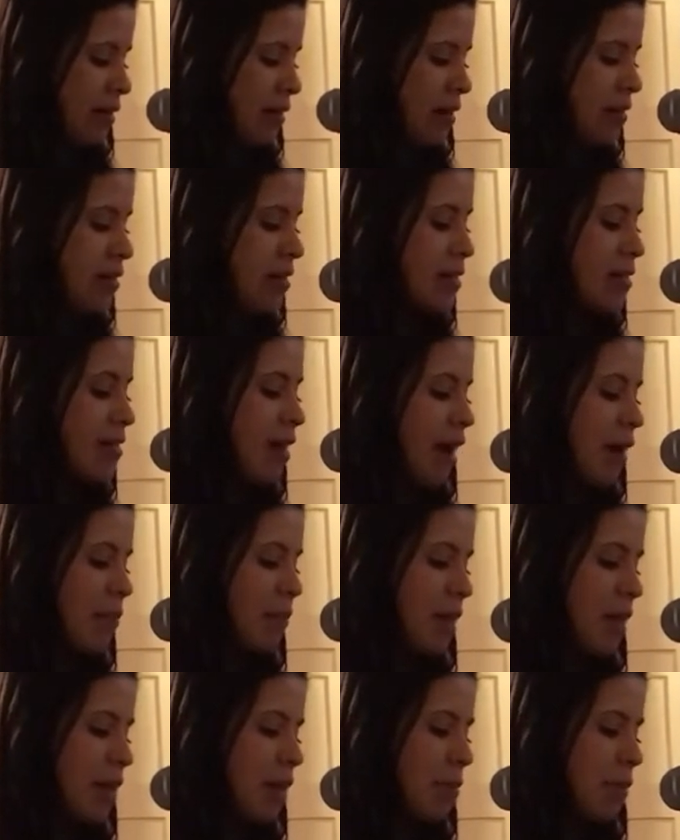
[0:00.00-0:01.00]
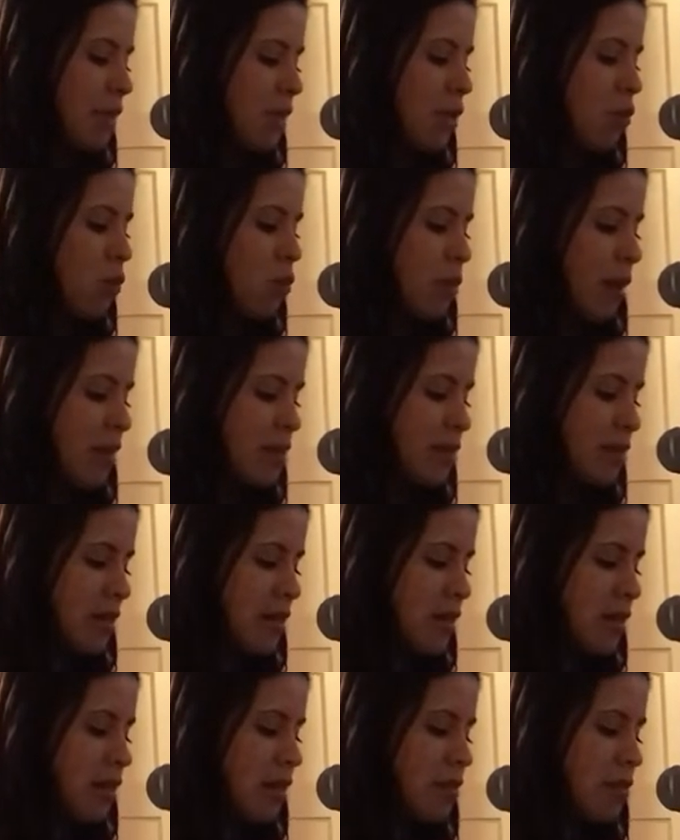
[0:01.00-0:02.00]
and did not become a legal
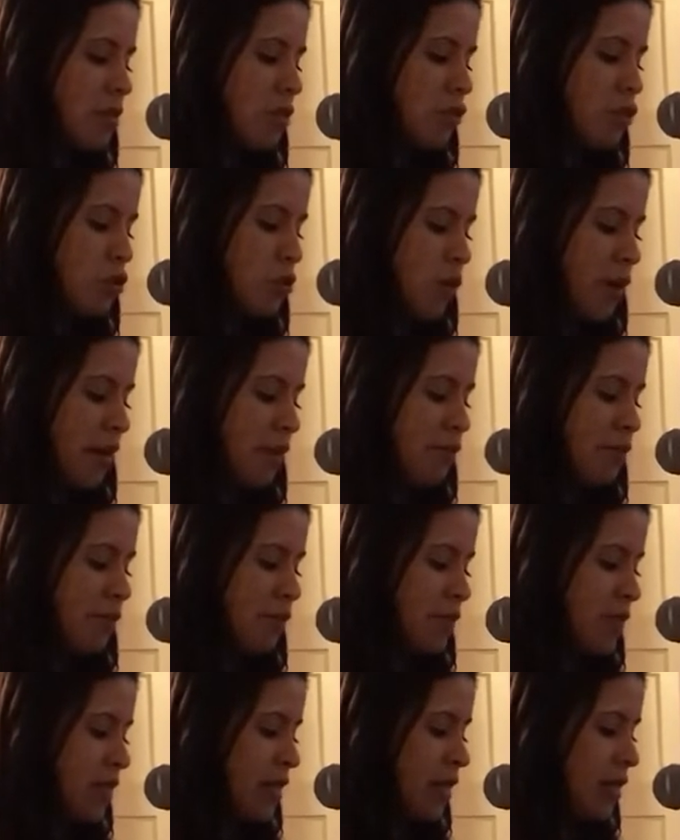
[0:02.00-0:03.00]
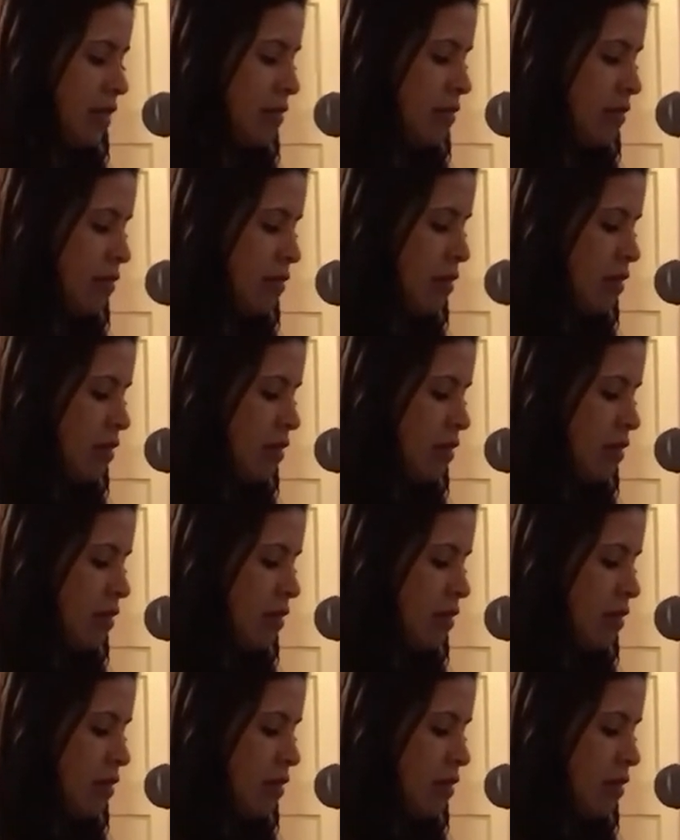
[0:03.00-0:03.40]
resident until 2015.